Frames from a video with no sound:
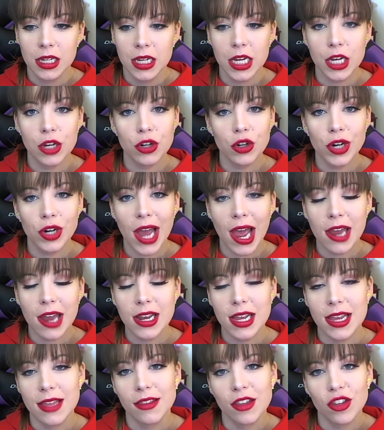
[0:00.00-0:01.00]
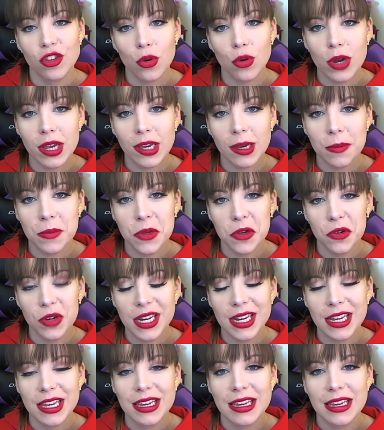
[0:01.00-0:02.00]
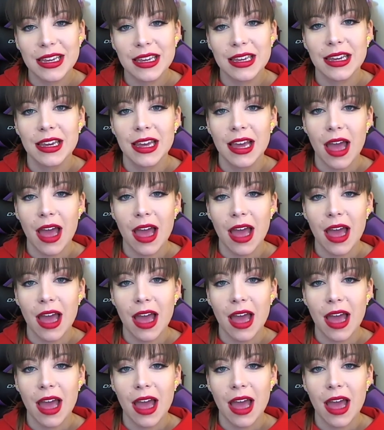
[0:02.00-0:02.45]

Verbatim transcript: internet in the toy community.